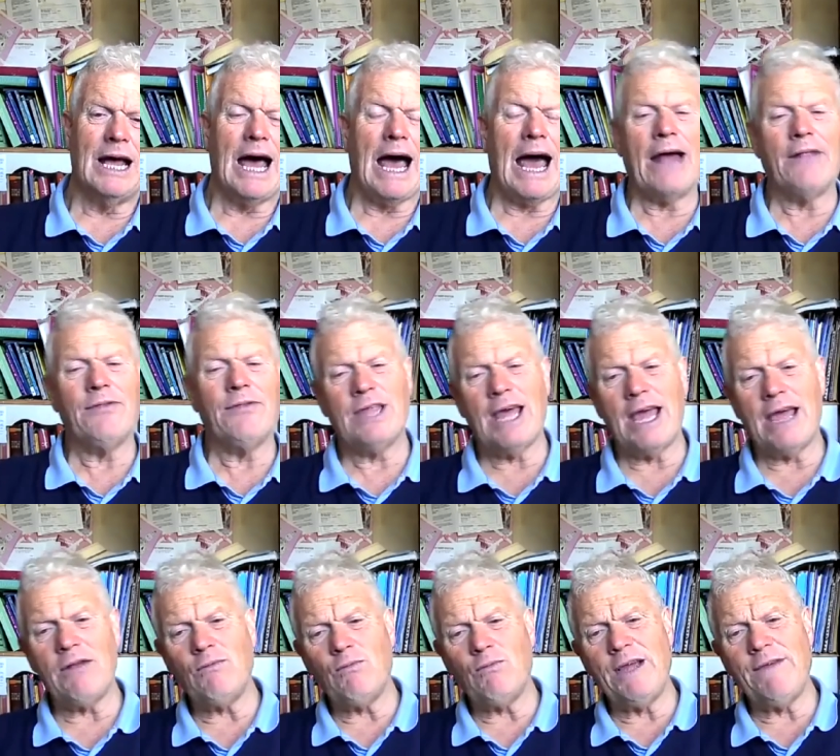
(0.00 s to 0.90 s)
And
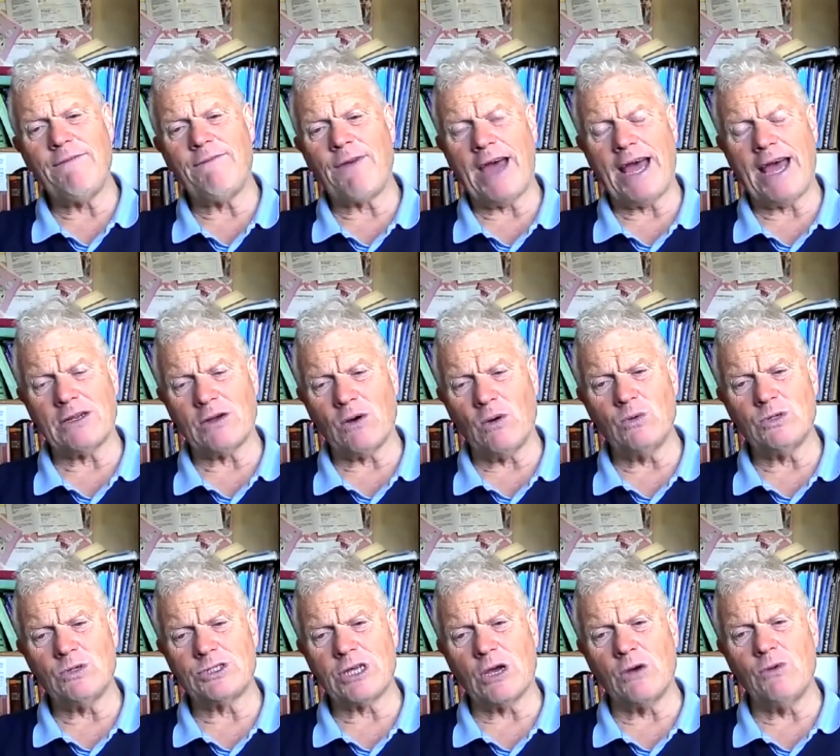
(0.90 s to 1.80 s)
then we've had
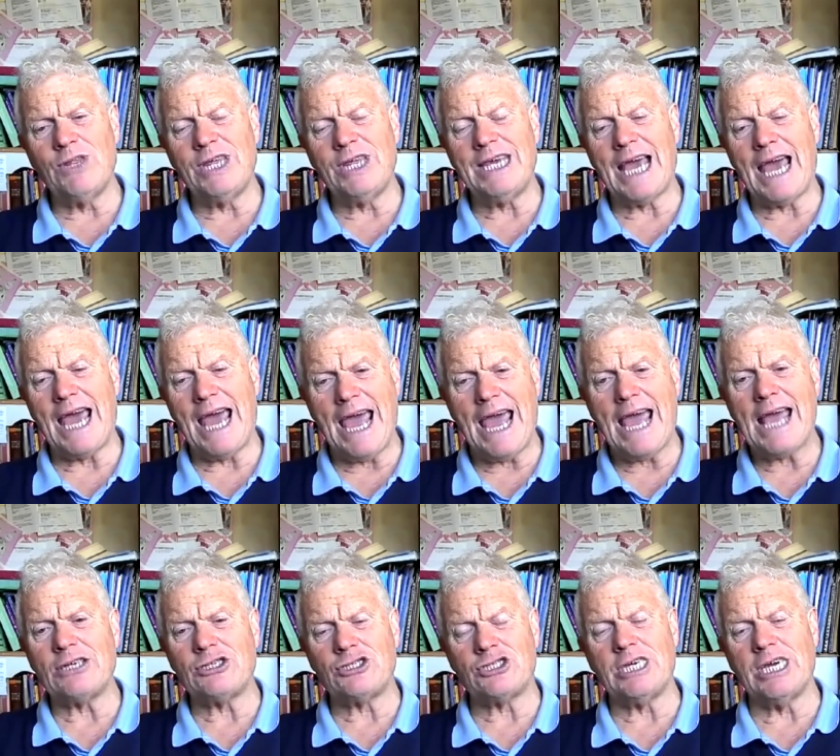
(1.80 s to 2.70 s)
also the
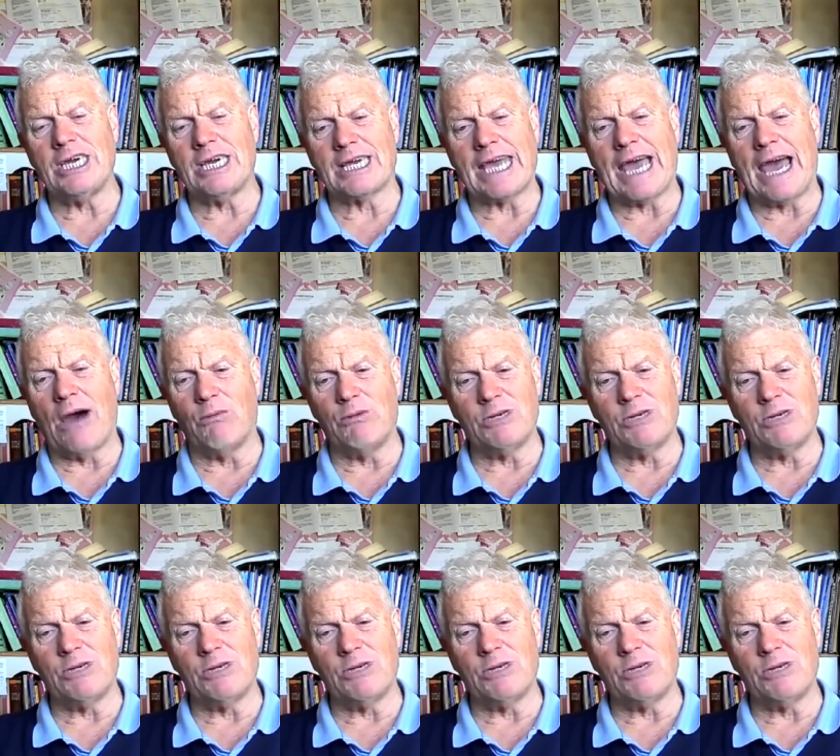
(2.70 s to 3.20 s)
Ayrshire cow,